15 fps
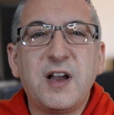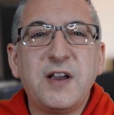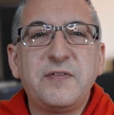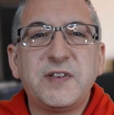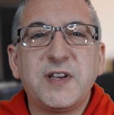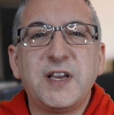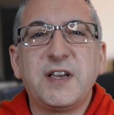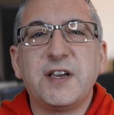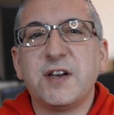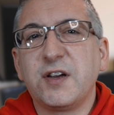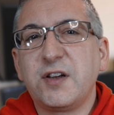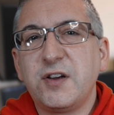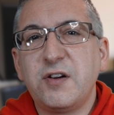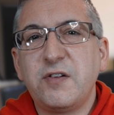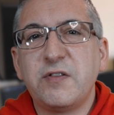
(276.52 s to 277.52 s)
I've taken a
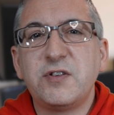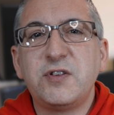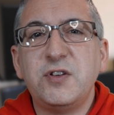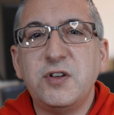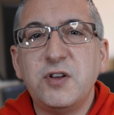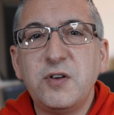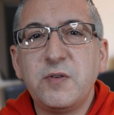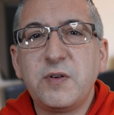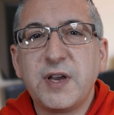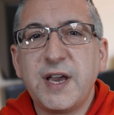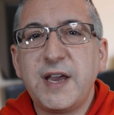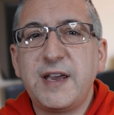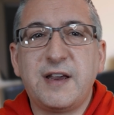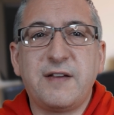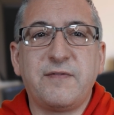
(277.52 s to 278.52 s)
current
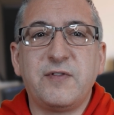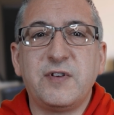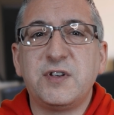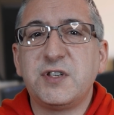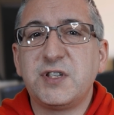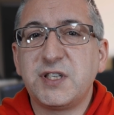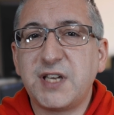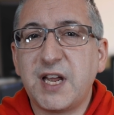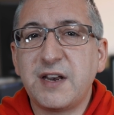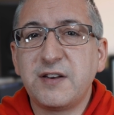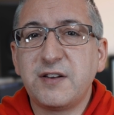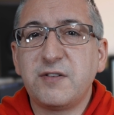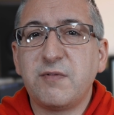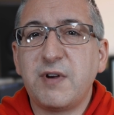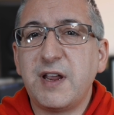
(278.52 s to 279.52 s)
UK average
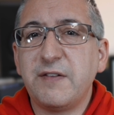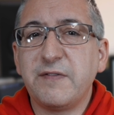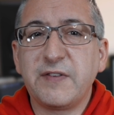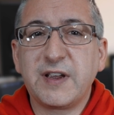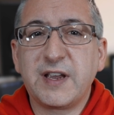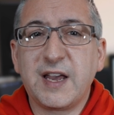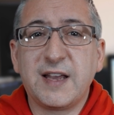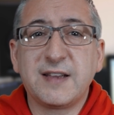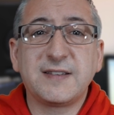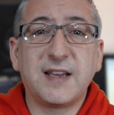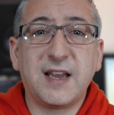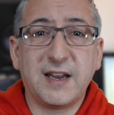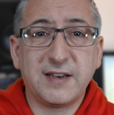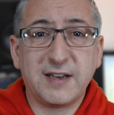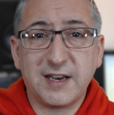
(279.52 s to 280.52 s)
standard rate for gas
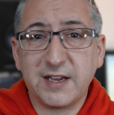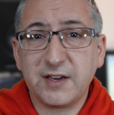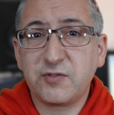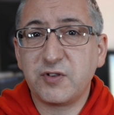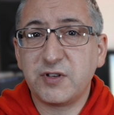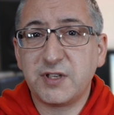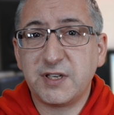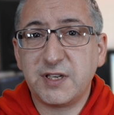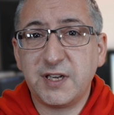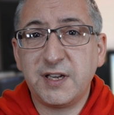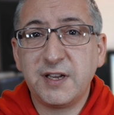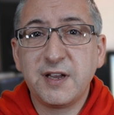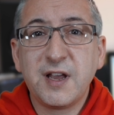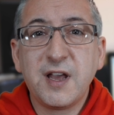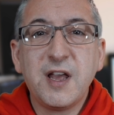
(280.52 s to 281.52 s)
and electricity.
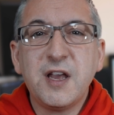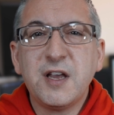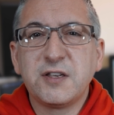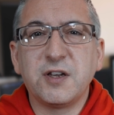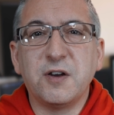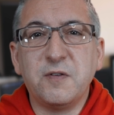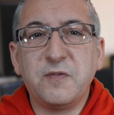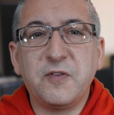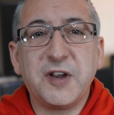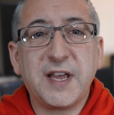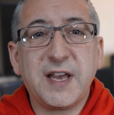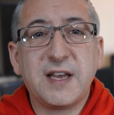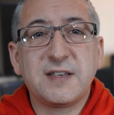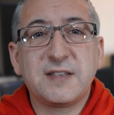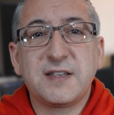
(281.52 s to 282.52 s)
So for
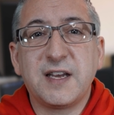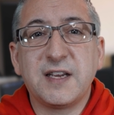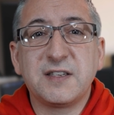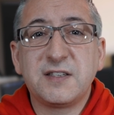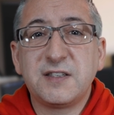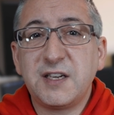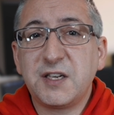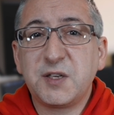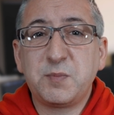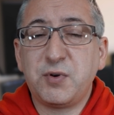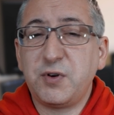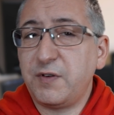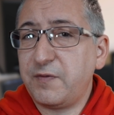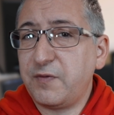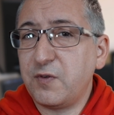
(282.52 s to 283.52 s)
gas that's
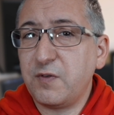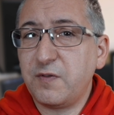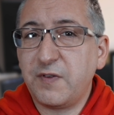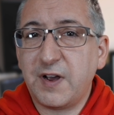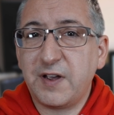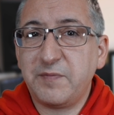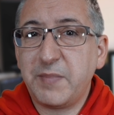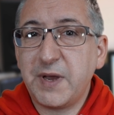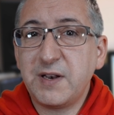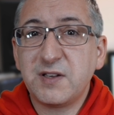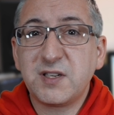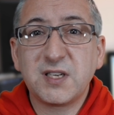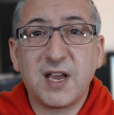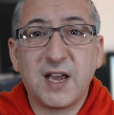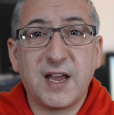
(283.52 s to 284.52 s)
6.45
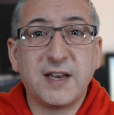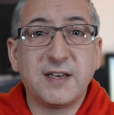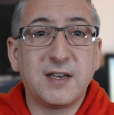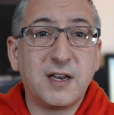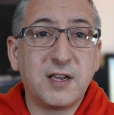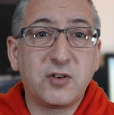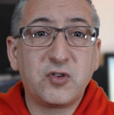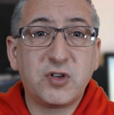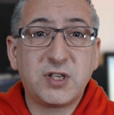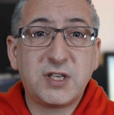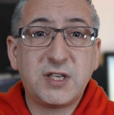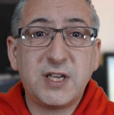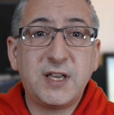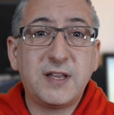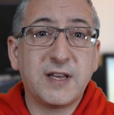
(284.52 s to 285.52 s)
pence and
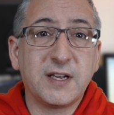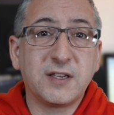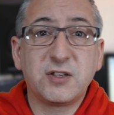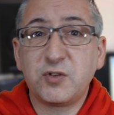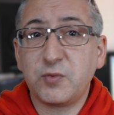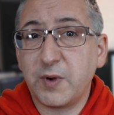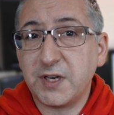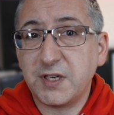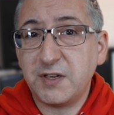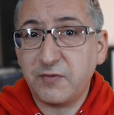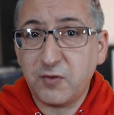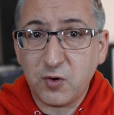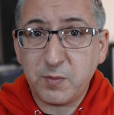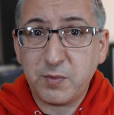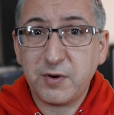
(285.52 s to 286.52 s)
electricity that's
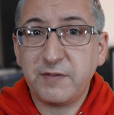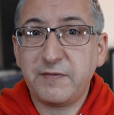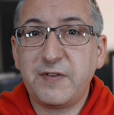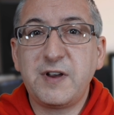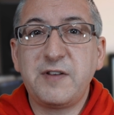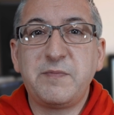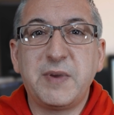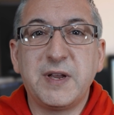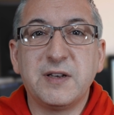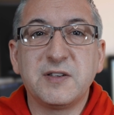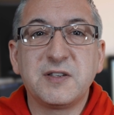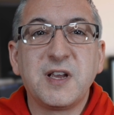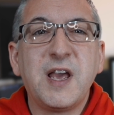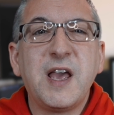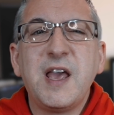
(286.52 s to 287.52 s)
24.5
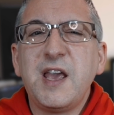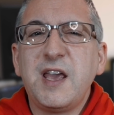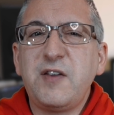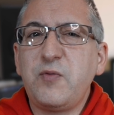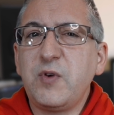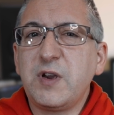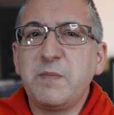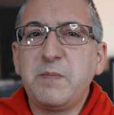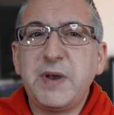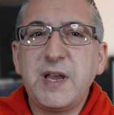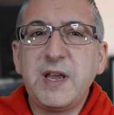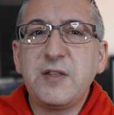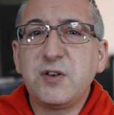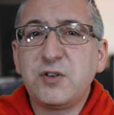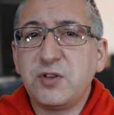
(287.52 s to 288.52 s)
pence. If we
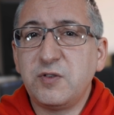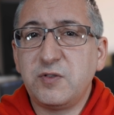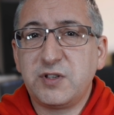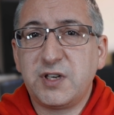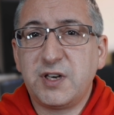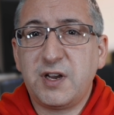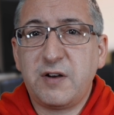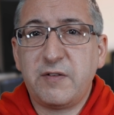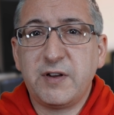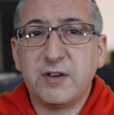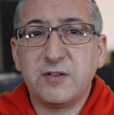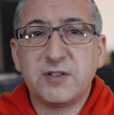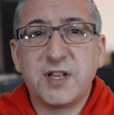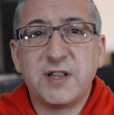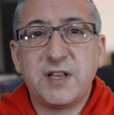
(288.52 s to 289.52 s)
compare the two
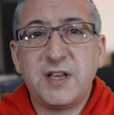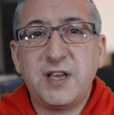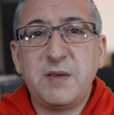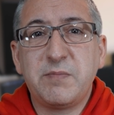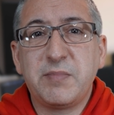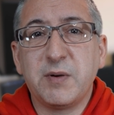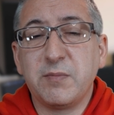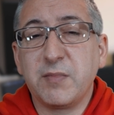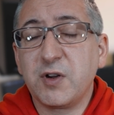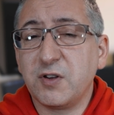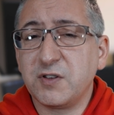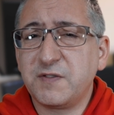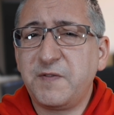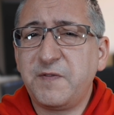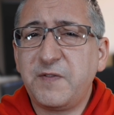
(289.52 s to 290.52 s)
scenarios then the heat pump
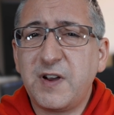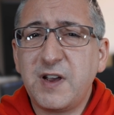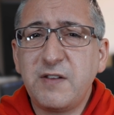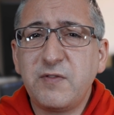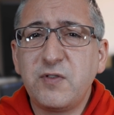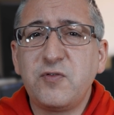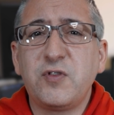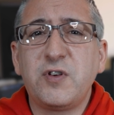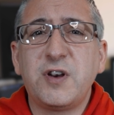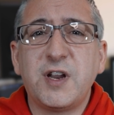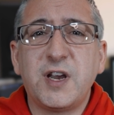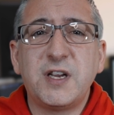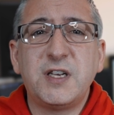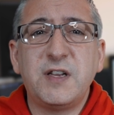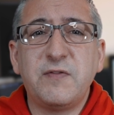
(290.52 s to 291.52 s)
cost
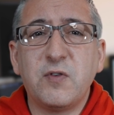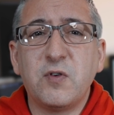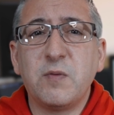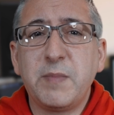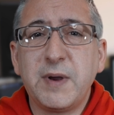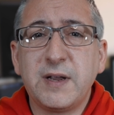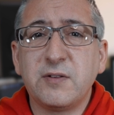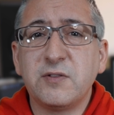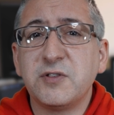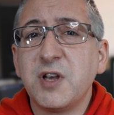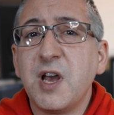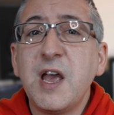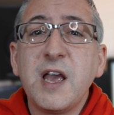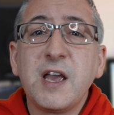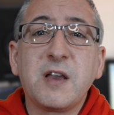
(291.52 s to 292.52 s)
£594
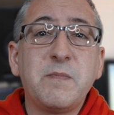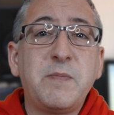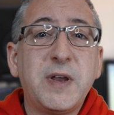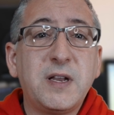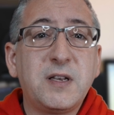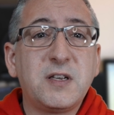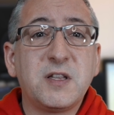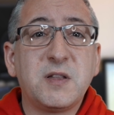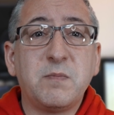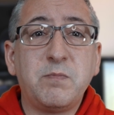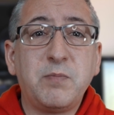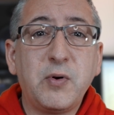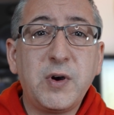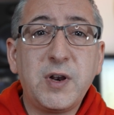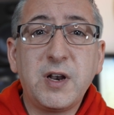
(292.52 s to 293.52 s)
compared to the
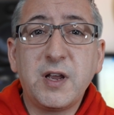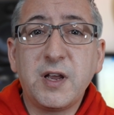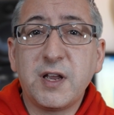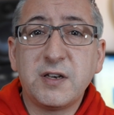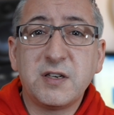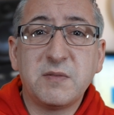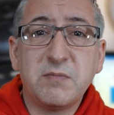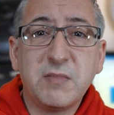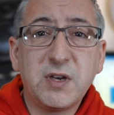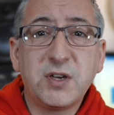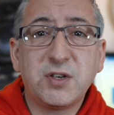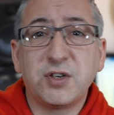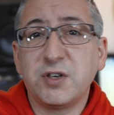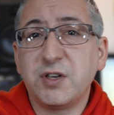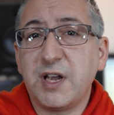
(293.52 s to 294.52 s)
boiler and
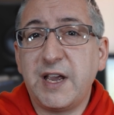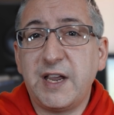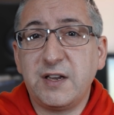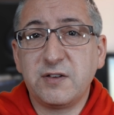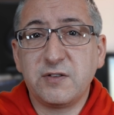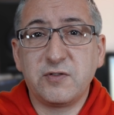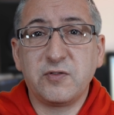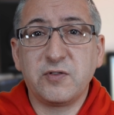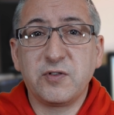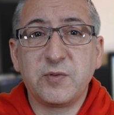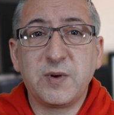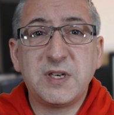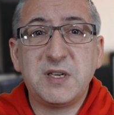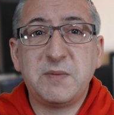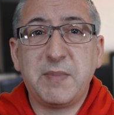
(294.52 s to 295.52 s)
immersion at
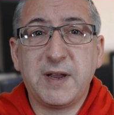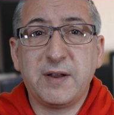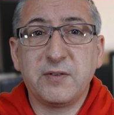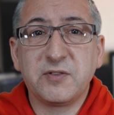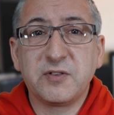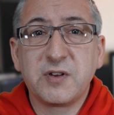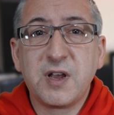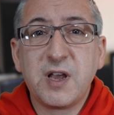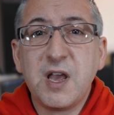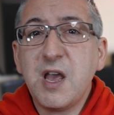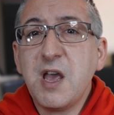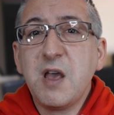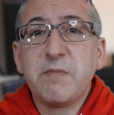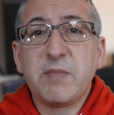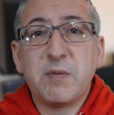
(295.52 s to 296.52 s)
£820
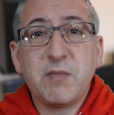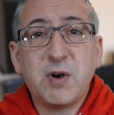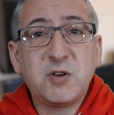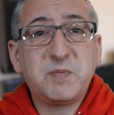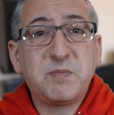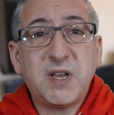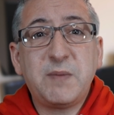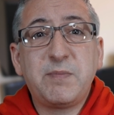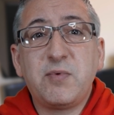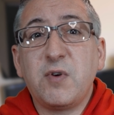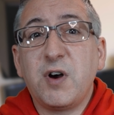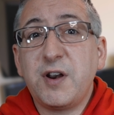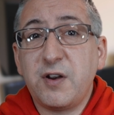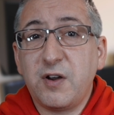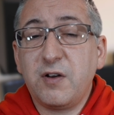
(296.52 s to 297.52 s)
but most people
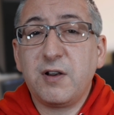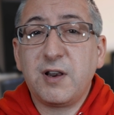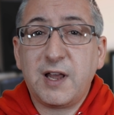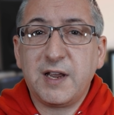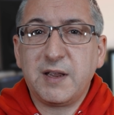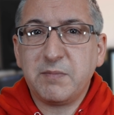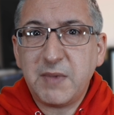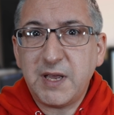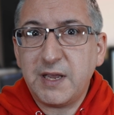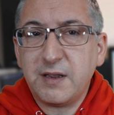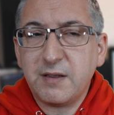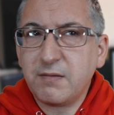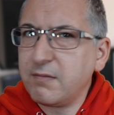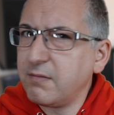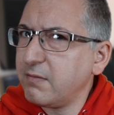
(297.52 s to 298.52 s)
are not like me
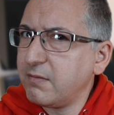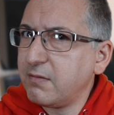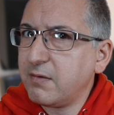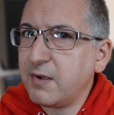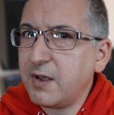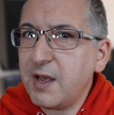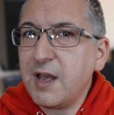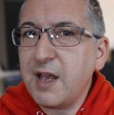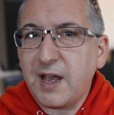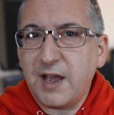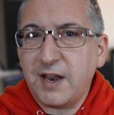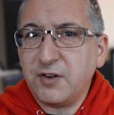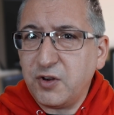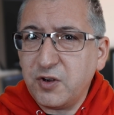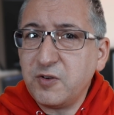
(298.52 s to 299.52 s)

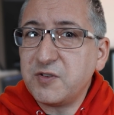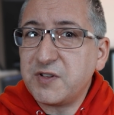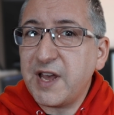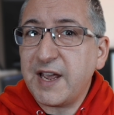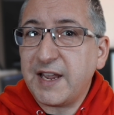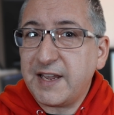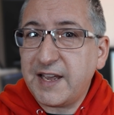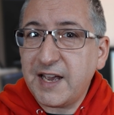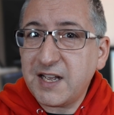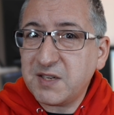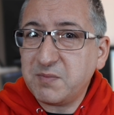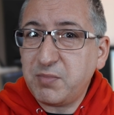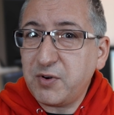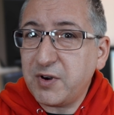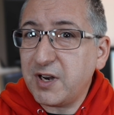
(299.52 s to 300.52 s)
and use their gas
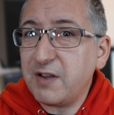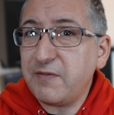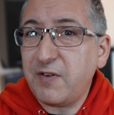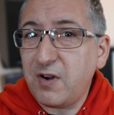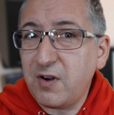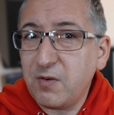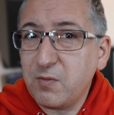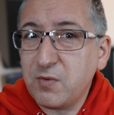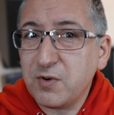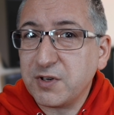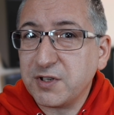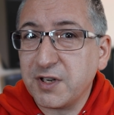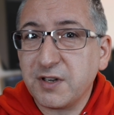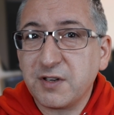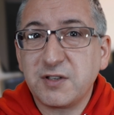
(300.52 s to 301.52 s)
boiler for hot
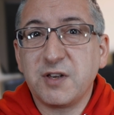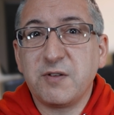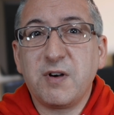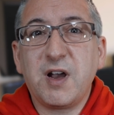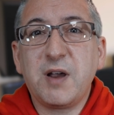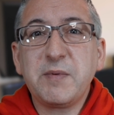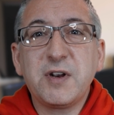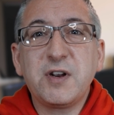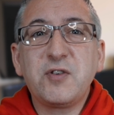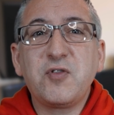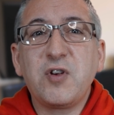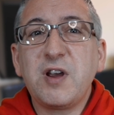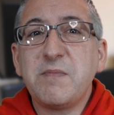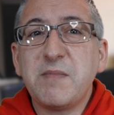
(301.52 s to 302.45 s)
water, so I'm going to try